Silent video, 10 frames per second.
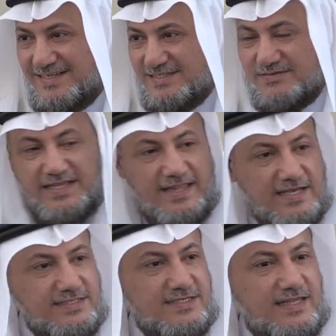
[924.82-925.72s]
So in
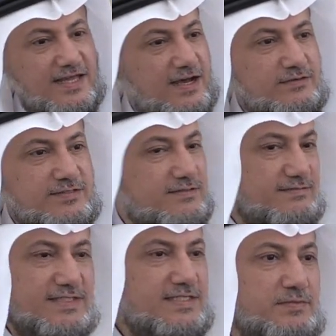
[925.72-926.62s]
that inside the house,
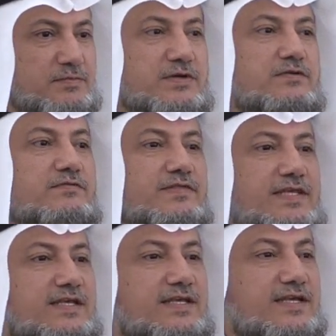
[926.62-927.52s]
just a member of
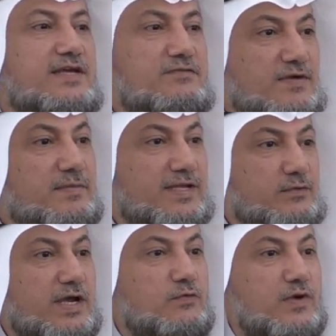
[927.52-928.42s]
the family.
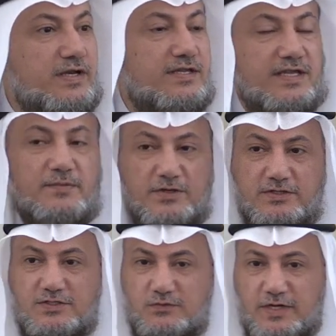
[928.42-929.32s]
We are one
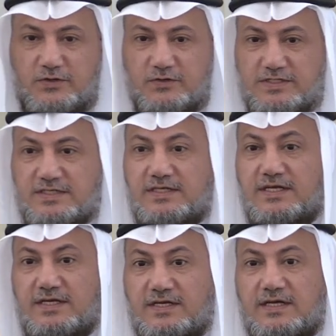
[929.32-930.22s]
community, one unity
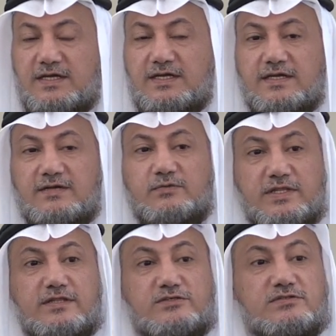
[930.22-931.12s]
uh,
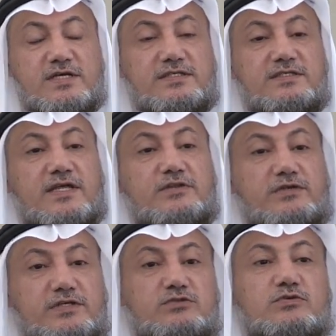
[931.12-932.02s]
within the society that you
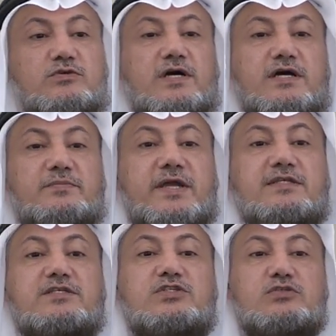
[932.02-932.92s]
need to uh, pay
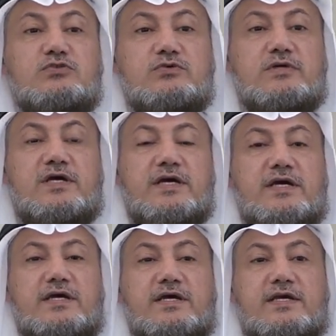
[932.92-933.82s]
attention to
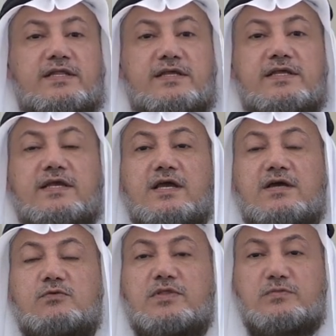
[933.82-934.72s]
uh, the,
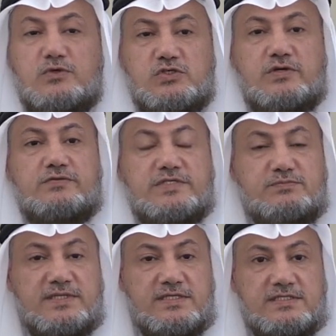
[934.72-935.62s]
with mutual
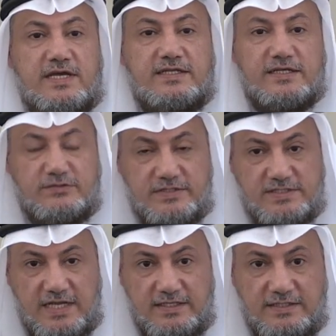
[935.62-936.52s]
respect and
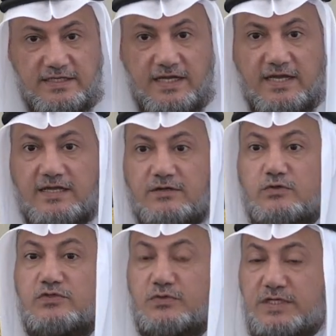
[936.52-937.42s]
understanding and
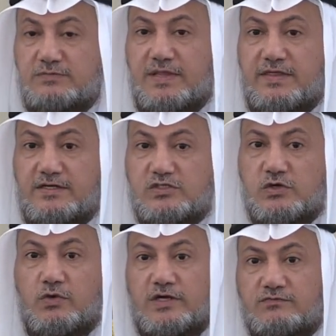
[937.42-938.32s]
good treatment that is
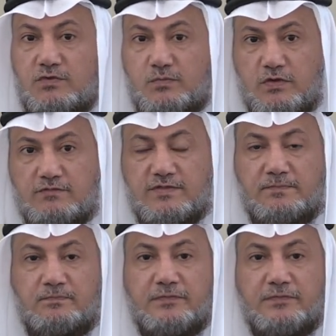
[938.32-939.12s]
required from both of them.